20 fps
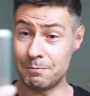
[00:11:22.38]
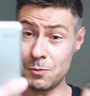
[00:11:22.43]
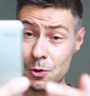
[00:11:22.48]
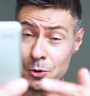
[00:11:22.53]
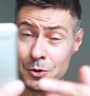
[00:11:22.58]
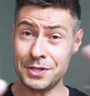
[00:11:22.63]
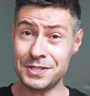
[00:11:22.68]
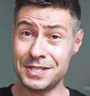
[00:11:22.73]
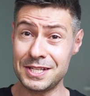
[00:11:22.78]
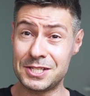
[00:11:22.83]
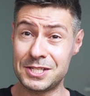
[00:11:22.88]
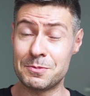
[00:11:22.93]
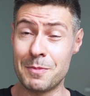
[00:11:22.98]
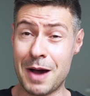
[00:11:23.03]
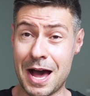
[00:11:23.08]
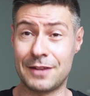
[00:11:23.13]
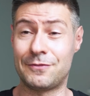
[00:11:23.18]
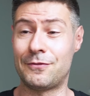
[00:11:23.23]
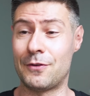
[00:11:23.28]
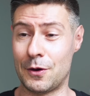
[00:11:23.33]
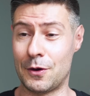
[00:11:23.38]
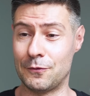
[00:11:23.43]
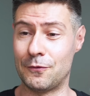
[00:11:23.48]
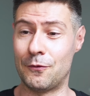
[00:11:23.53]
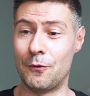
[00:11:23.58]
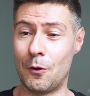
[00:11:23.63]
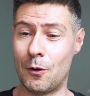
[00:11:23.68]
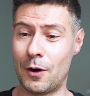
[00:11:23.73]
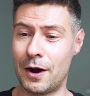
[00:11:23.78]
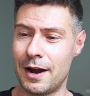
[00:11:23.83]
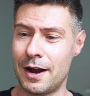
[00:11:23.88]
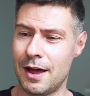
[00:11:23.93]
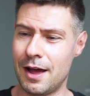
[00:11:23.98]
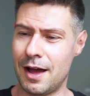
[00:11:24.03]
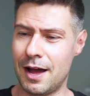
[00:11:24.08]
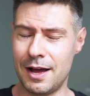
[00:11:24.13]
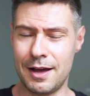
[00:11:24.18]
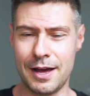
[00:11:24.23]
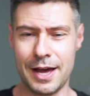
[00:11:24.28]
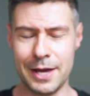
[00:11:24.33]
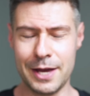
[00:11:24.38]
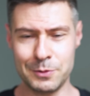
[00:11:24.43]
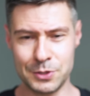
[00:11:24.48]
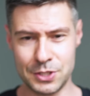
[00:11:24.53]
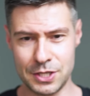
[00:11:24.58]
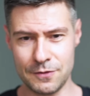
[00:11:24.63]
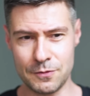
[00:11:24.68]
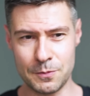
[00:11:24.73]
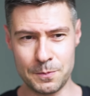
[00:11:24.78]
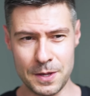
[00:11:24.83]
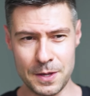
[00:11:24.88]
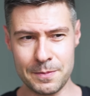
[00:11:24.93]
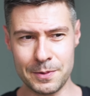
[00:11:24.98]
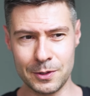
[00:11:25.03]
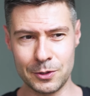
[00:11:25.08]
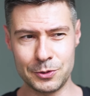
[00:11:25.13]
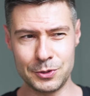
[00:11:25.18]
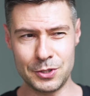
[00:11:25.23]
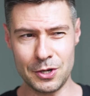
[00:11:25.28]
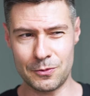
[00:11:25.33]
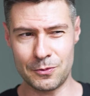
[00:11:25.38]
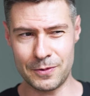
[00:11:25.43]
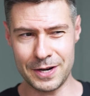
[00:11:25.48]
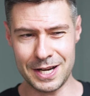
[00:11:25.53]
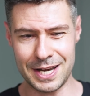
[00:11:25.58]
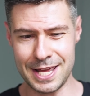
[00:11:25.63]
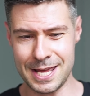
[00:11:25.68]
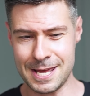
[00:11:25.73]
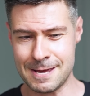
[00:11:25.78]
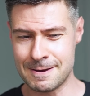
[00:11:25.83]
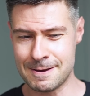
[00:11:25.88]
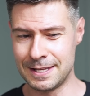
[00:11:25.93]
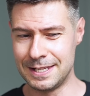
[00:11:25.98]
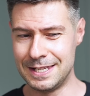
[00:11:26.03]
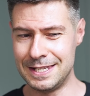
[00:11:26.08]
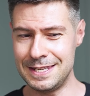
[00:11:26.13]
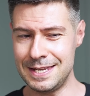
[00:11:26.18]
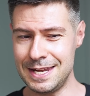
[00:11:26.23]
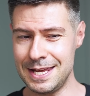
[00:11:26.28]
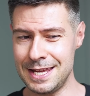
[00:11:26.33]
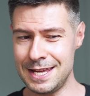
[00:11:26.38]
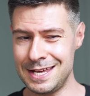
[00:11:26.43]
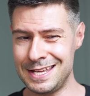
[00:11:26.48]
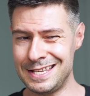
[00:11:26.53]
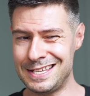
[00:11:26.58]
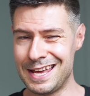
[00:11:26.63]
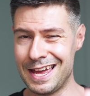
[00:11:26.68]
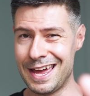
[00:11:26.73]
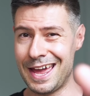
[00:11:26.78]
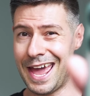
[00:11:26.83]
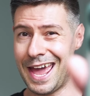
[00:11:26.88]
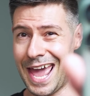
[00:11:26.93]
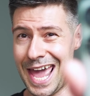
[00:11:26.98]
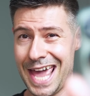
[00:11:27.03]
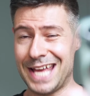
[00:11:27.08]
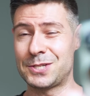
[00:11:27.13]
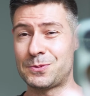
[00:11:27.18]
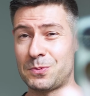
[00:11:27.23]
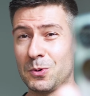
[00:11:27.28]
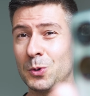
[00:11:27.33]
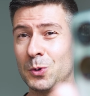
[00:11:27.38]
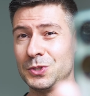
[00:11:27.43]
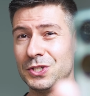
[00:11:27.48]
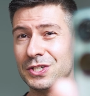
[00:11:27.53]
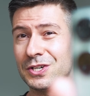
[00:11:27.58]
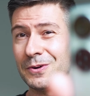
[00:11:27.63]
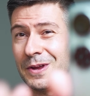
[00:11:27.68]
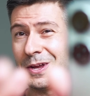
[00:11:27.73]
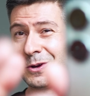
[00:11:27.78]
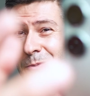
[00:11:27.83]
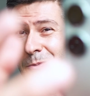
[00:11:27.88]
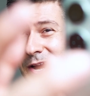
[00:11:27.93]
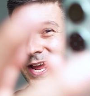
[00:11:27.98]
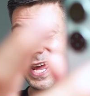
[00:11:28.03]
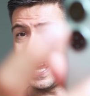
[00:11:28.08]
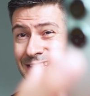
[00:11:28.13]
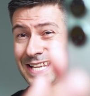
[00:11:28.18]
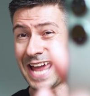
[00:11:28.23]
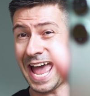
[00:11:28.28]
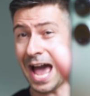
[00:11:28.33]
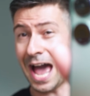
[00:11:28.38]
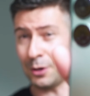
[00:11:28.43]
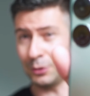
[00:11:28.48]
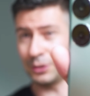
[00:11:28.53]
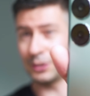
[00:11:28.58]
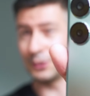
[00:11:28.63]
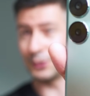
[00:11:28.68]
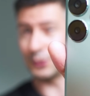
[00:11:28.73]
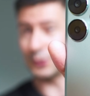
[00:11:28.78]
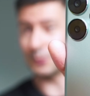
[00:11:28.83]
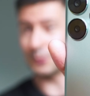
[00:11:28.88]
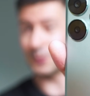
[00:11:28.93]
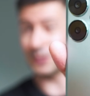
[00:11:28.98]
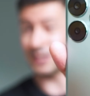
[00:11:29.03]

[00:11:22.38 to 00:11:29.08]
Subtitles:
who is this smartphone for? I would say for people who don't really need extraordinary great outlook,